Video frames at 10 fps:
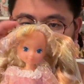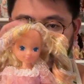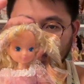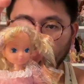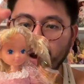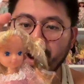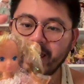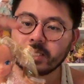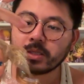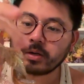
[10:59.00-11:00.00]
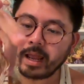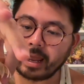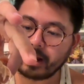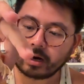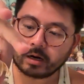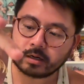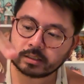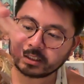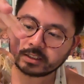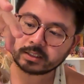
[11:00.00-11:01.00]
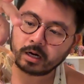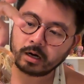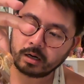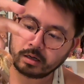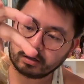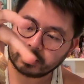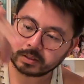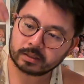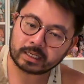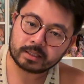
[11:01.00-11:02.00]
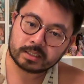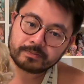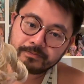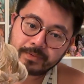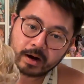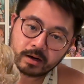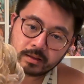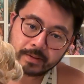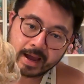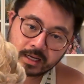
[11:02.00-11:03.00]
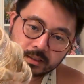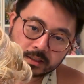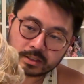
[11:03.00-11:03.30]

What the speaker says: Why is her hair just all over? Like, this part in the back looks